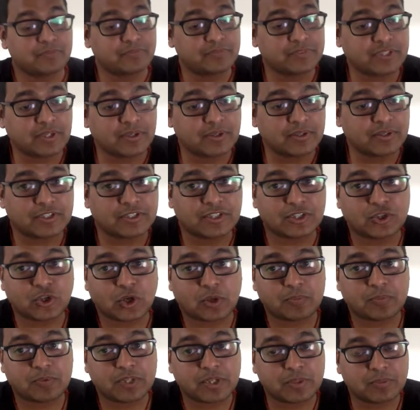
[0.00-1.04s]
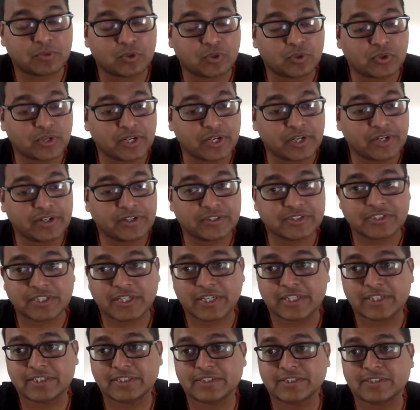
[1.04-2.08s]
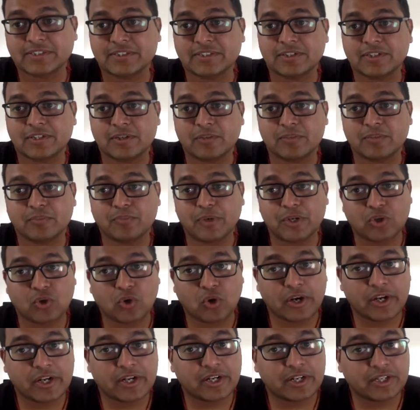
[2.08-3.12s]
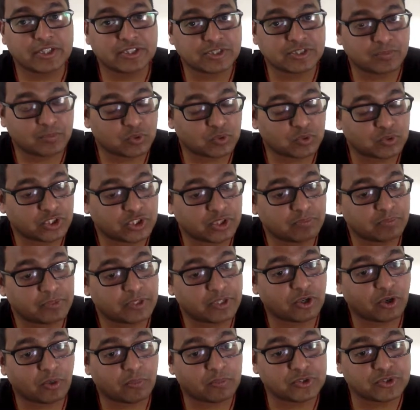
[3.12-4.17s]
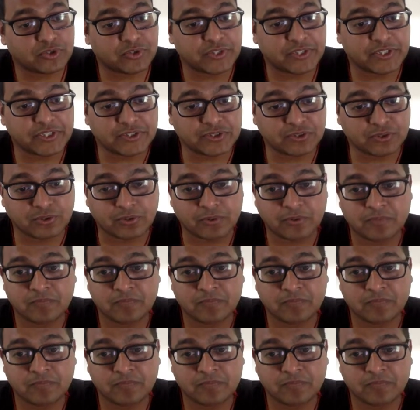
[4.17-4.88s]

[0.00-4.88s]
so, uh, the top crypto trader says Bitcoin is approaching peak opportunity zone.